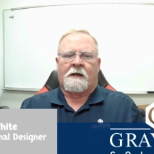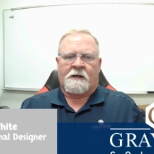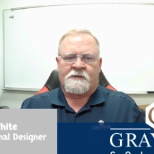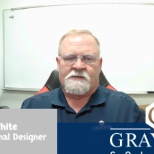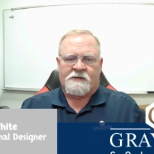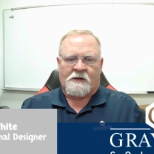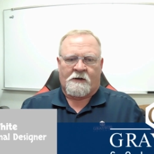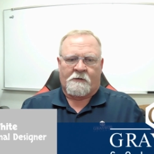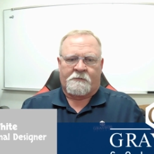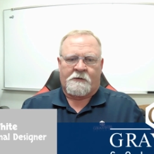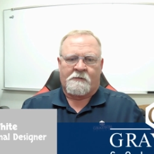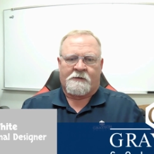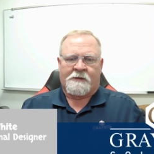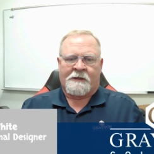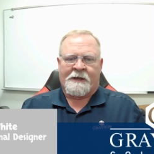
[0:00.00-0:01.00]
And so, if
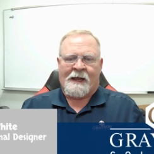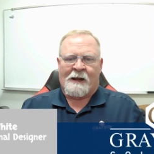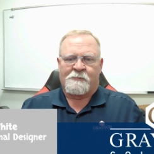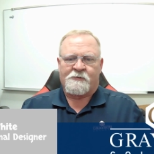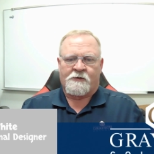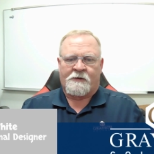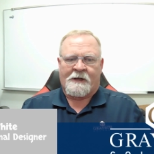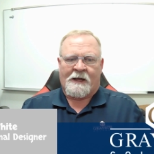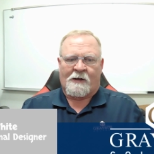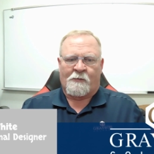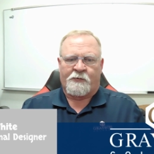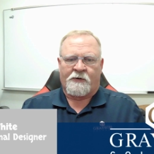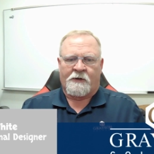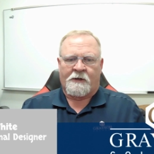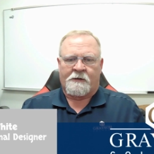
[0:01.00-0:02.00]
you can capture the
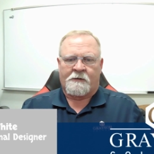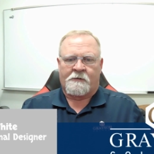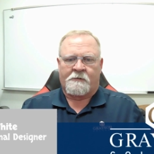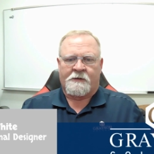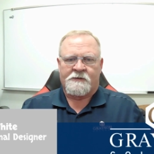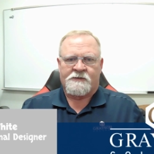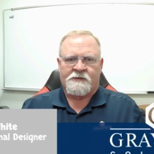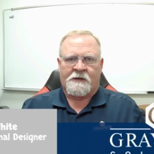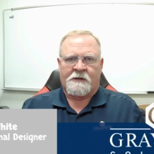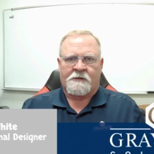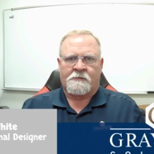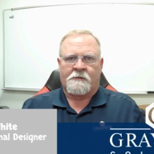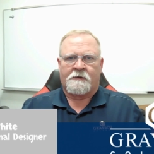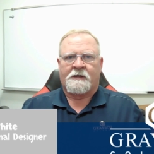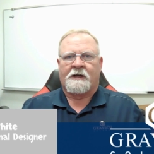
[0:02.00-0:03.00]
output, you can send
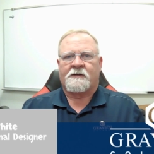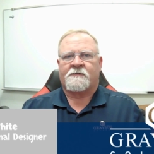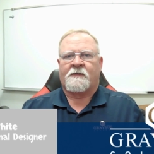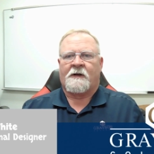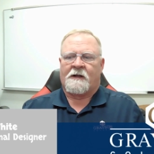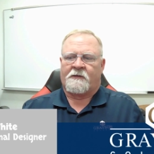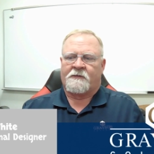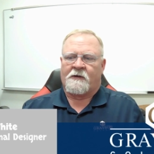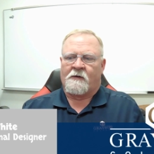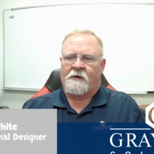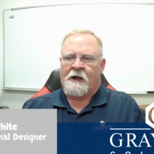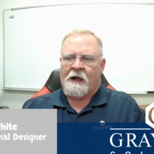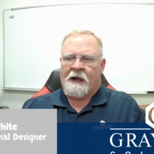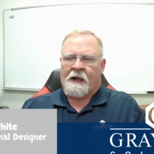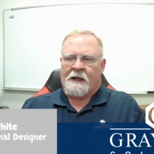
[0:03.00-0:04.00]
it to a text file. So,